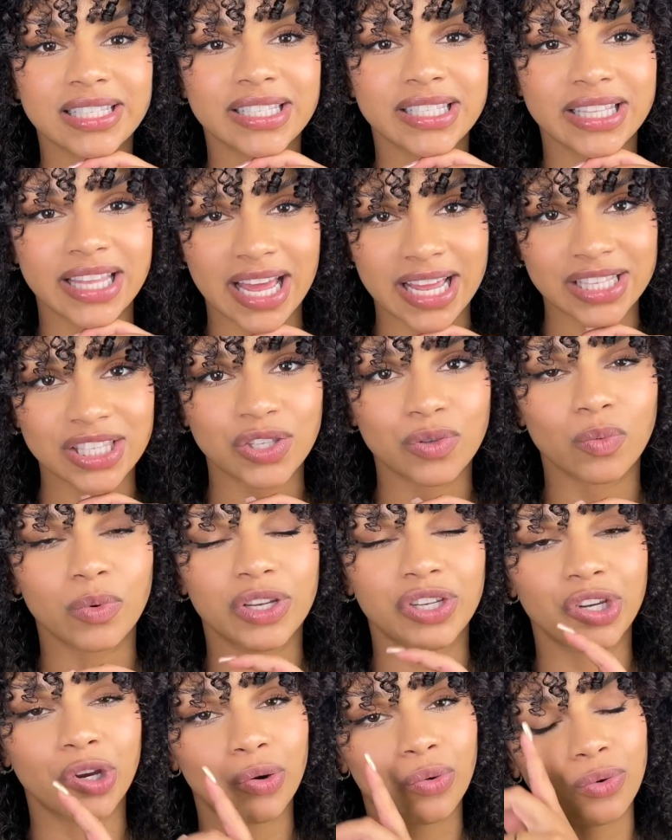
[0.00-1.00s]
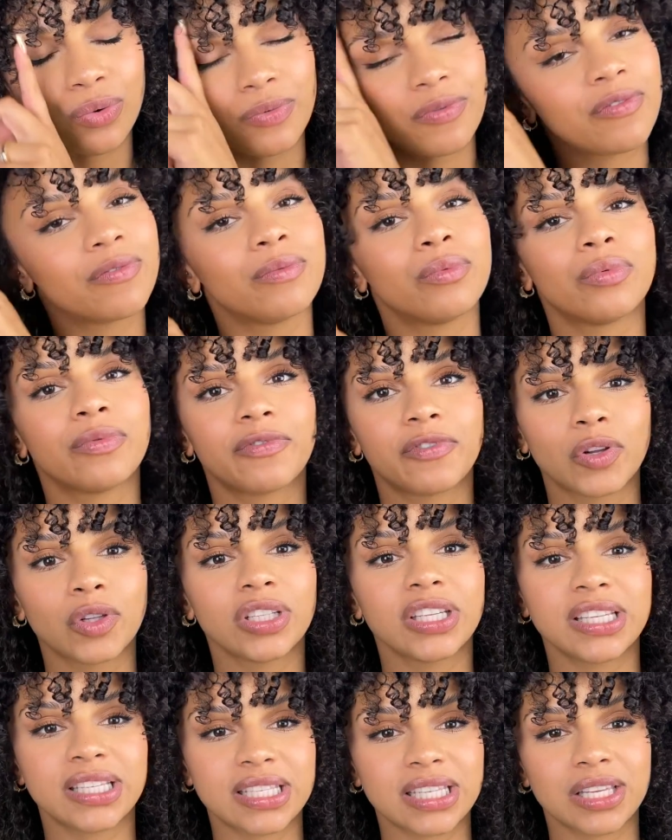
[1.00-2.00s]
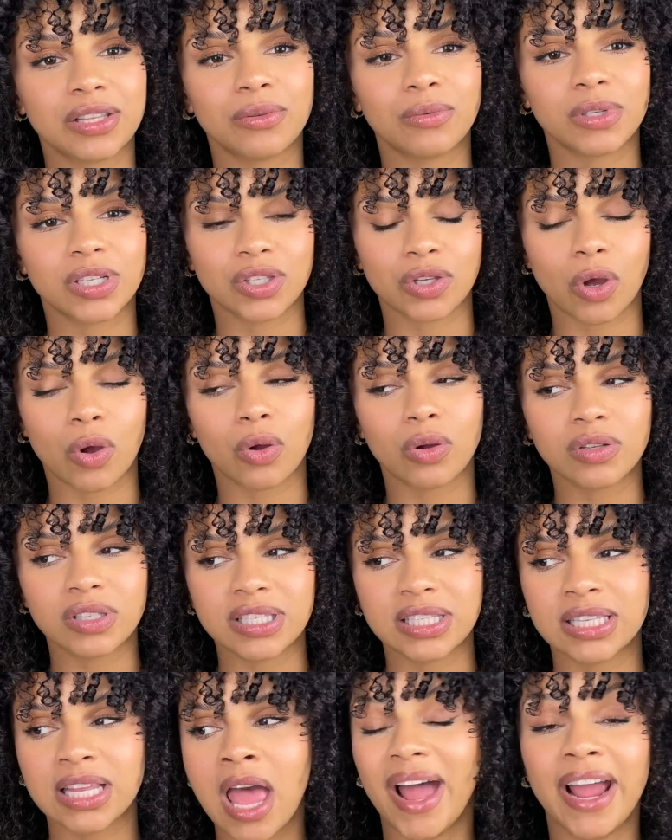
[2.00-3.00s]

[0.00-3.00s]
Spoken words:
that's when you'll fully see the results.